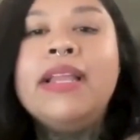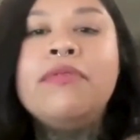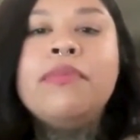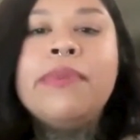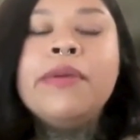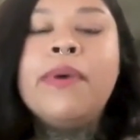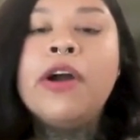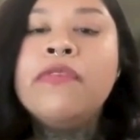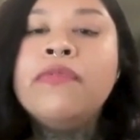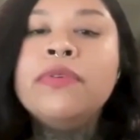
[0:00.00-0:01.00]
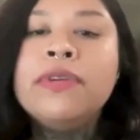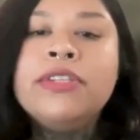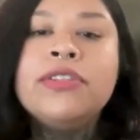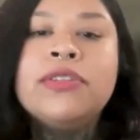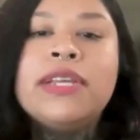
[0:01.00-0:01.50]
Again, like, we're very powerful
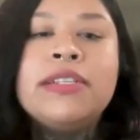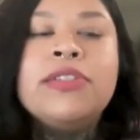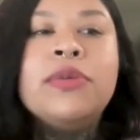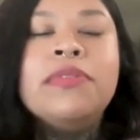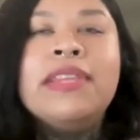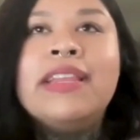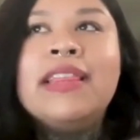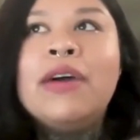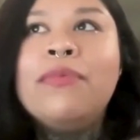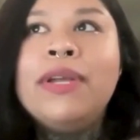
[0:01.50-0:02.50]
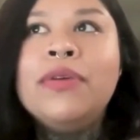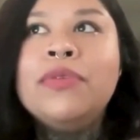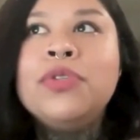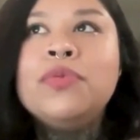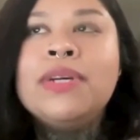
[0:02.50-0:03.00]
creatures. I just don't think that we
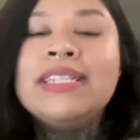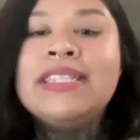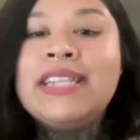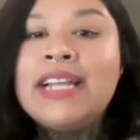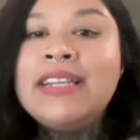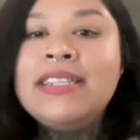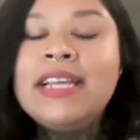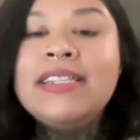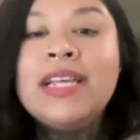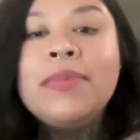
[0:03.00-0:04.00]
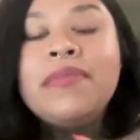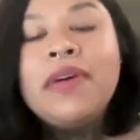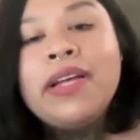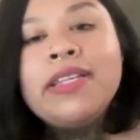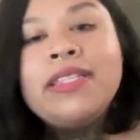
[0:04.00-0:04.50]
know to what extent. And some
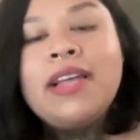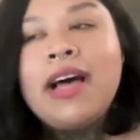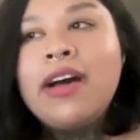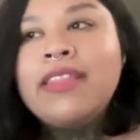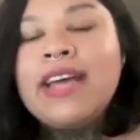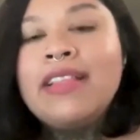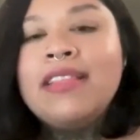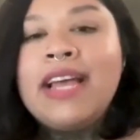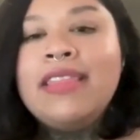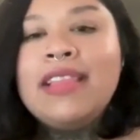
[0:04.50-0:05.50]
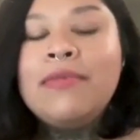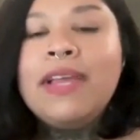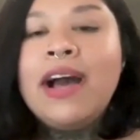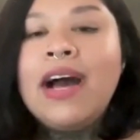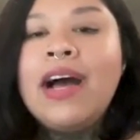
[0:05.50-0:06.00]
of us, that light that
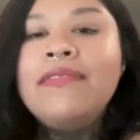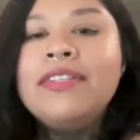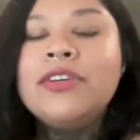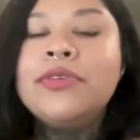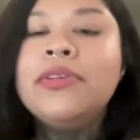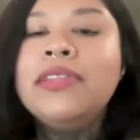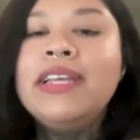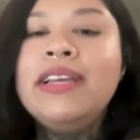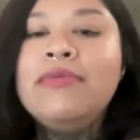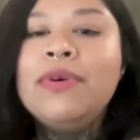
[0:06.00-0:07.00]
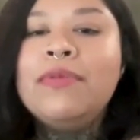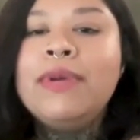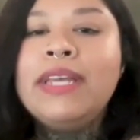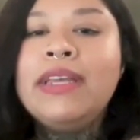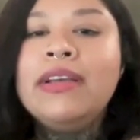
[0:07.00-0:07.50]
we have internally
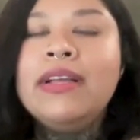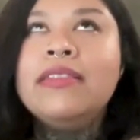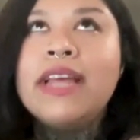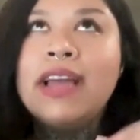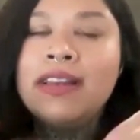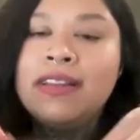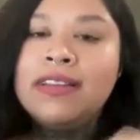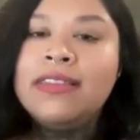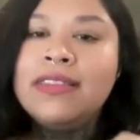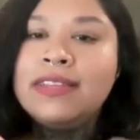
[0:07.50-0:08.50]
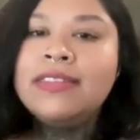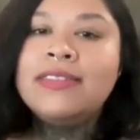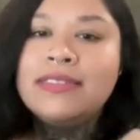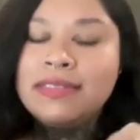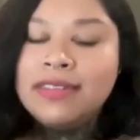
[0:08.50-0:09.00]
when we land in
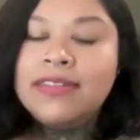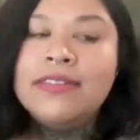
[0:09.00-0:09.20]
this,